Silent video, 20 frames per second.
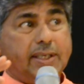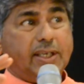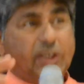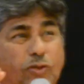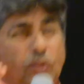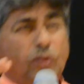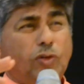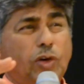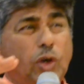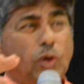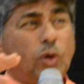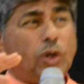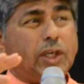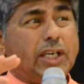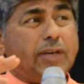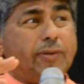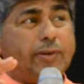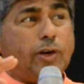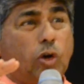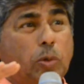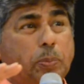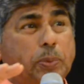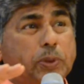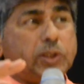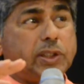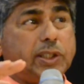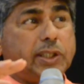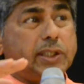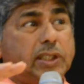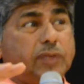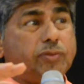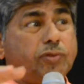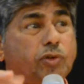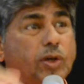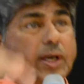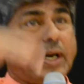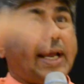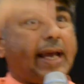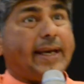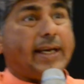we will not give an opportunity for
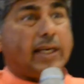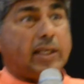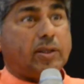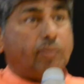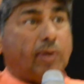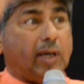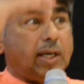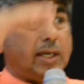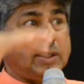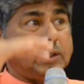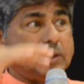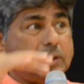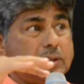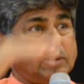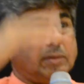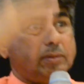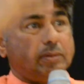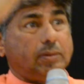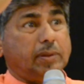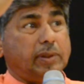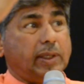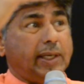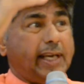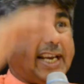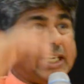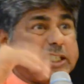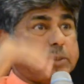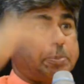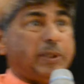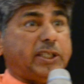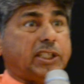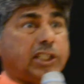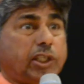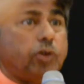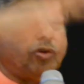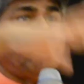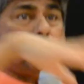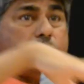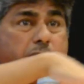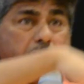direct violence. Expression
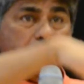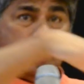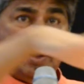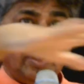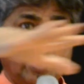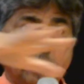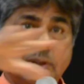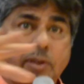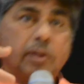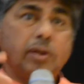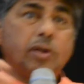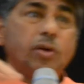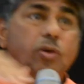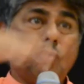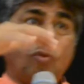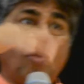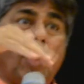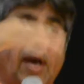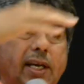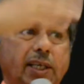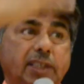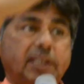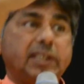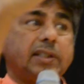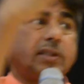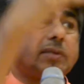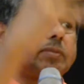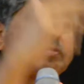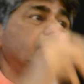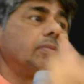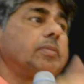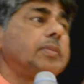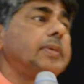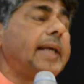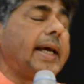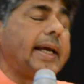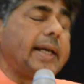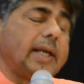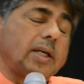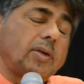of violence is
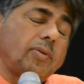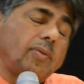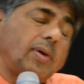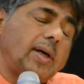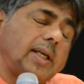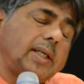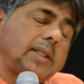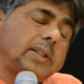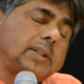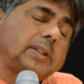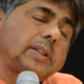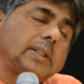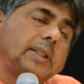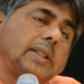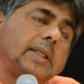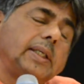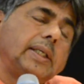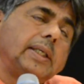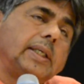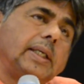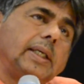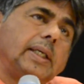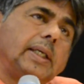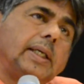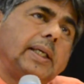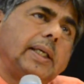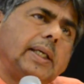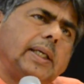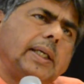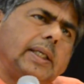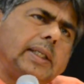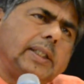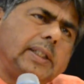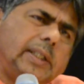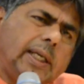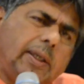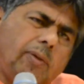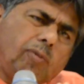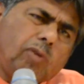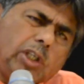direct violence.
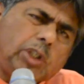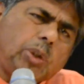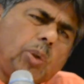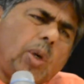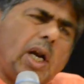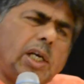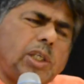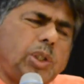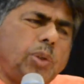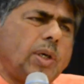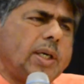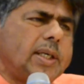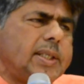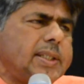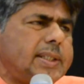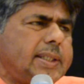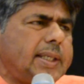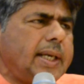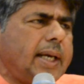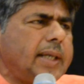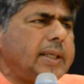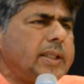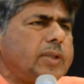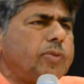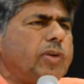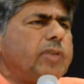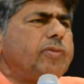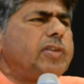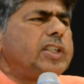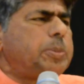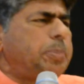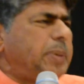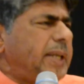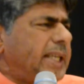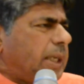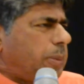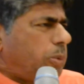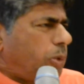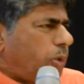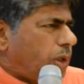Then one should also understand, when we speak
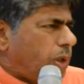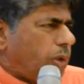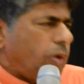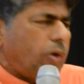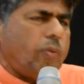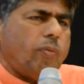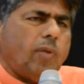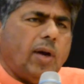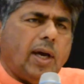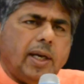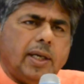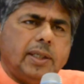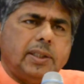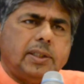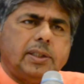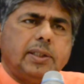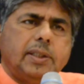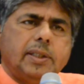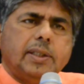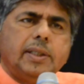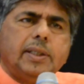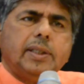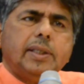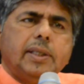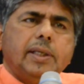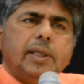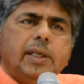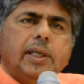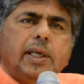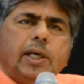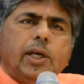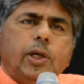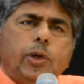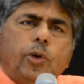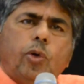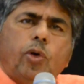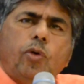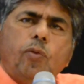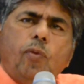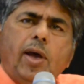about non-violence,
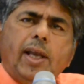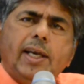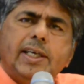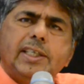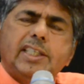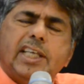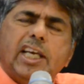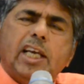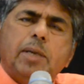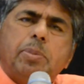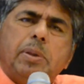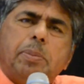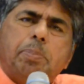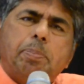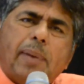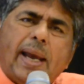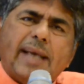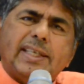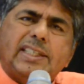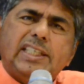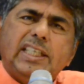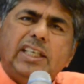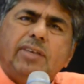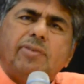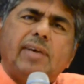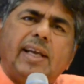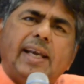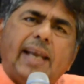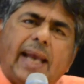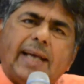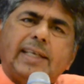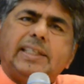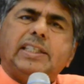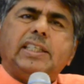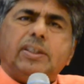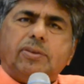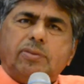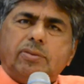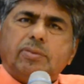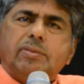non-violence can be passive and
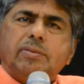active.